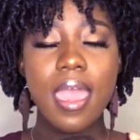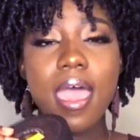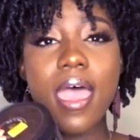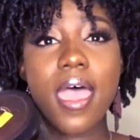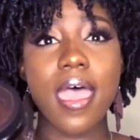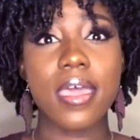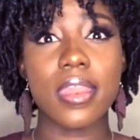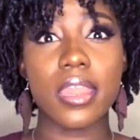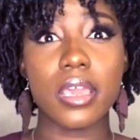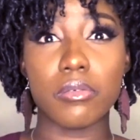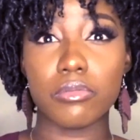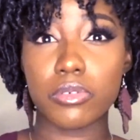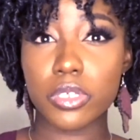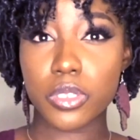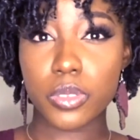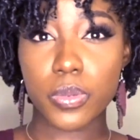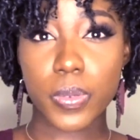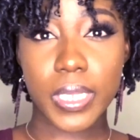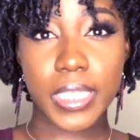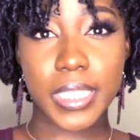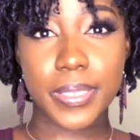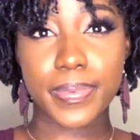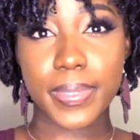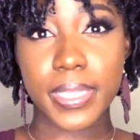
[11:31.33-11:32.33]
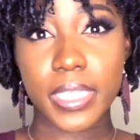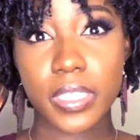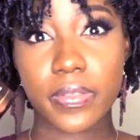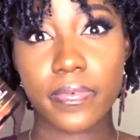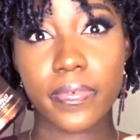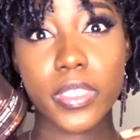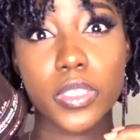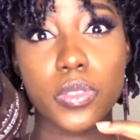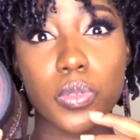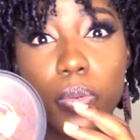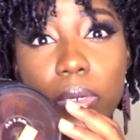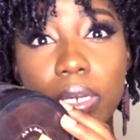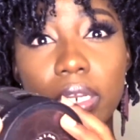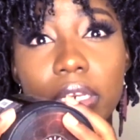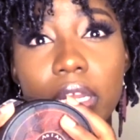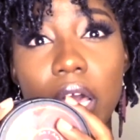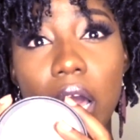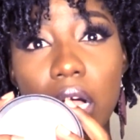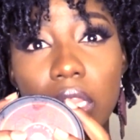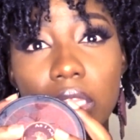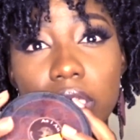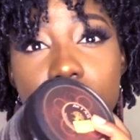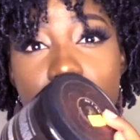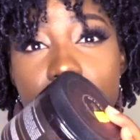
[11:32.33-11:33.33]
And it was so expensive, it was $20,
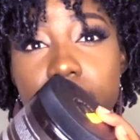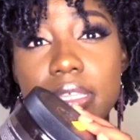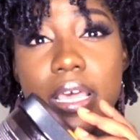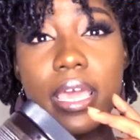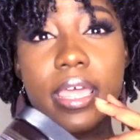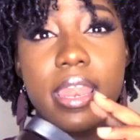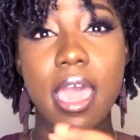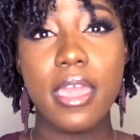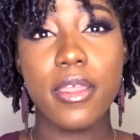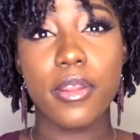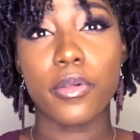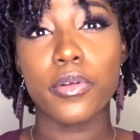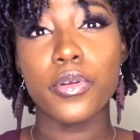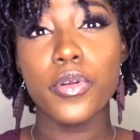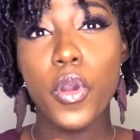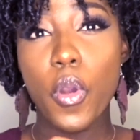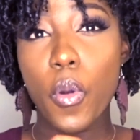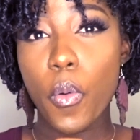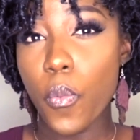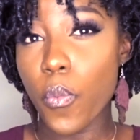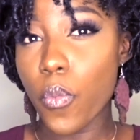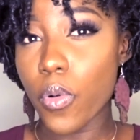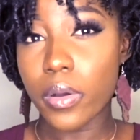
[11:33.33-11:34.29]
and I don't know